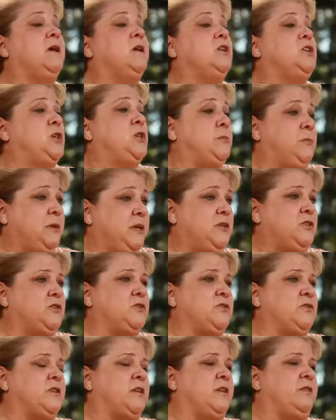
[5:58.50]
took
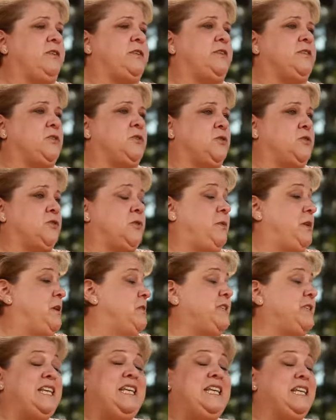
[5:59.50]
pictures of his surgery
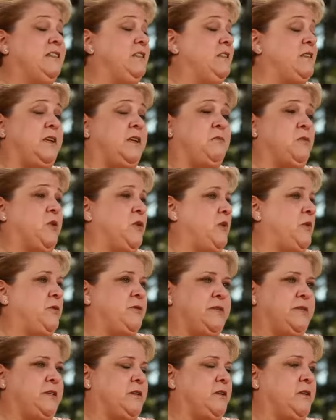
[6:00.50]
because he didn't think Mario
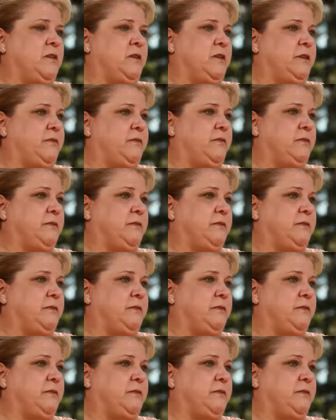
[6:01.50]
was going to live.